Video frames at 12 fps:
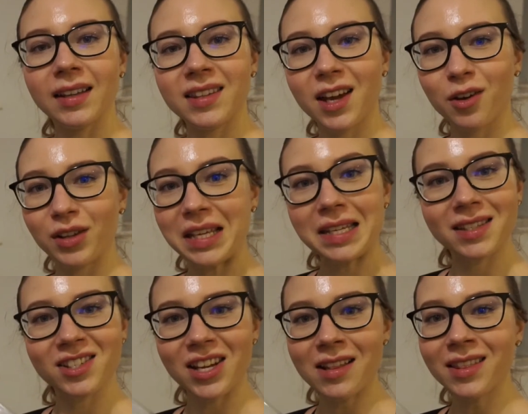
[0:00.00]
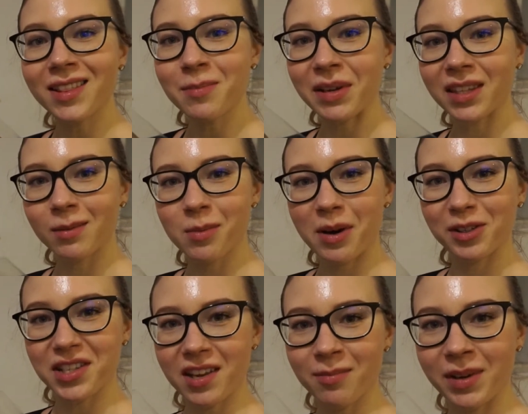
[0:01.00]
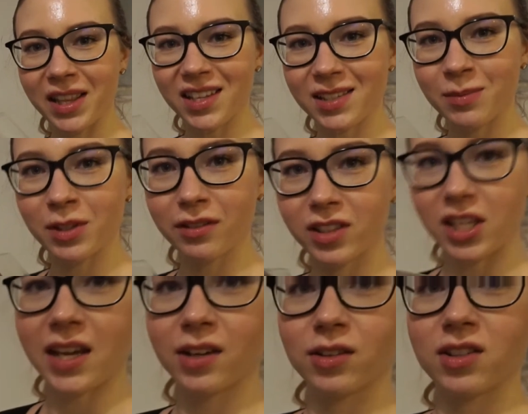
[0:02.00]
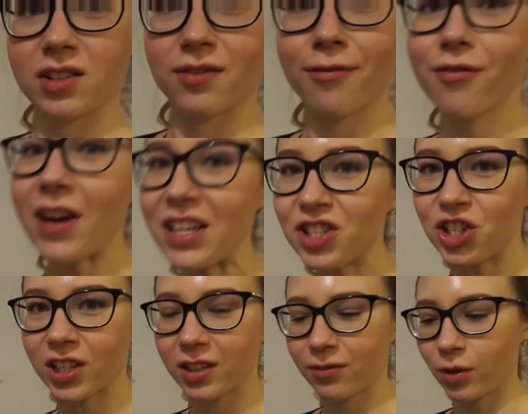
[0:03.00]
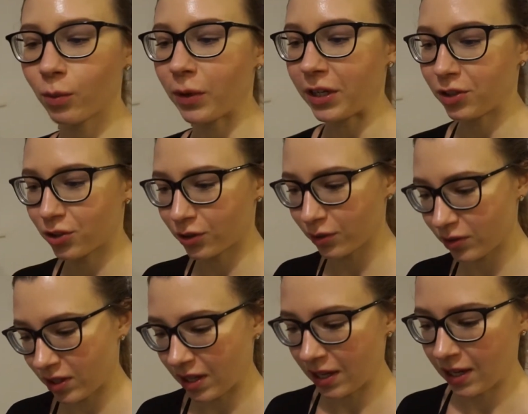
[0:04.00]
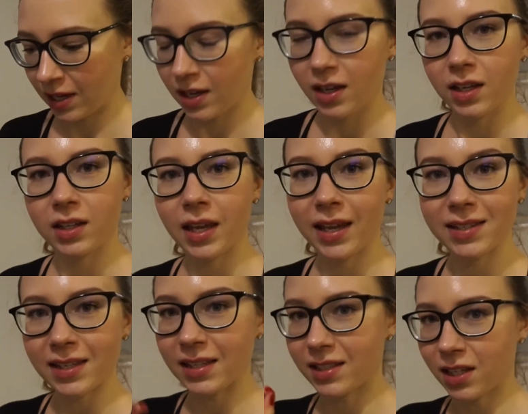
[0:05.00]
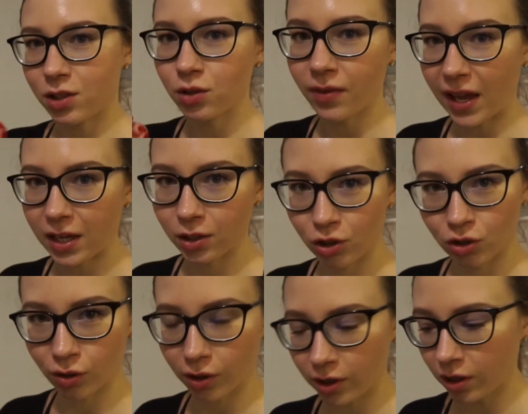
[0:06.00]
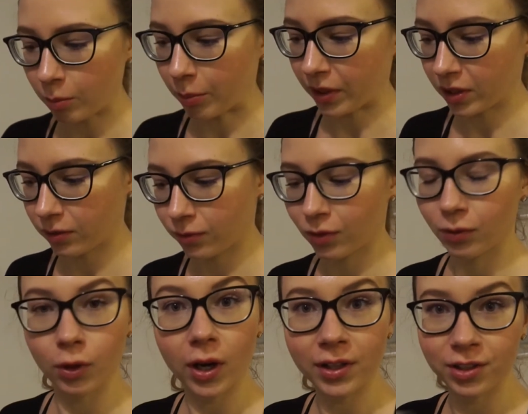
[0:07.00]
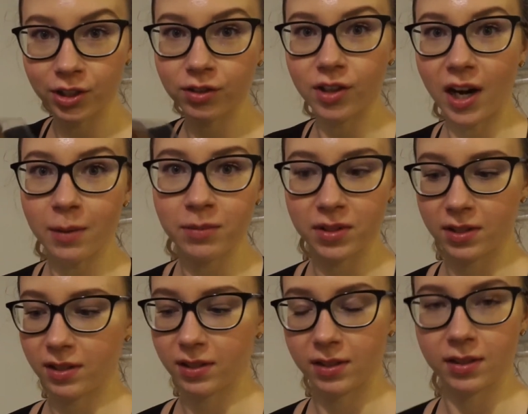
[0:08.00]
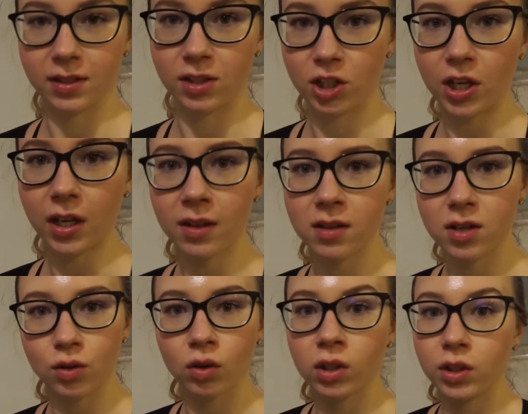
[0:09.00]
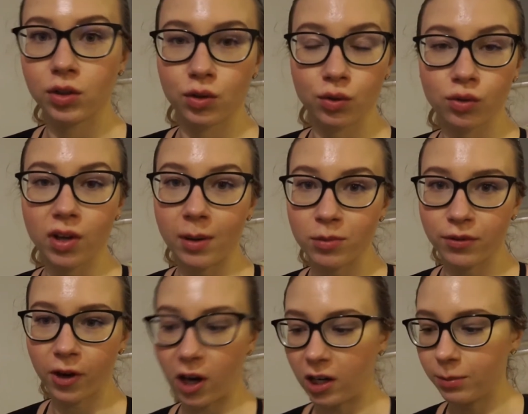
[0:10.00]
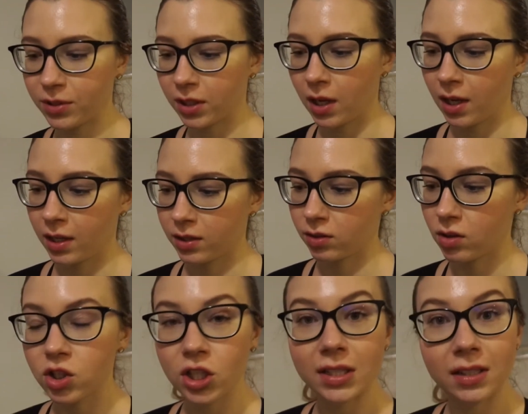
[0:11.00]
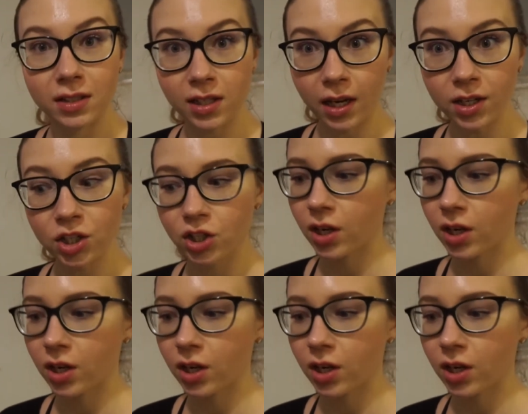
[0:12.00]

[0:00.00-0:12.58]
And now, ladies and gentlemen, I'm about to have my last meal of the day. I got this fried chicken from Waitrose. It has a touch of added sugar, but for 400 grams, this chicken, there's only 2 grams of carbs. So it's just a touch,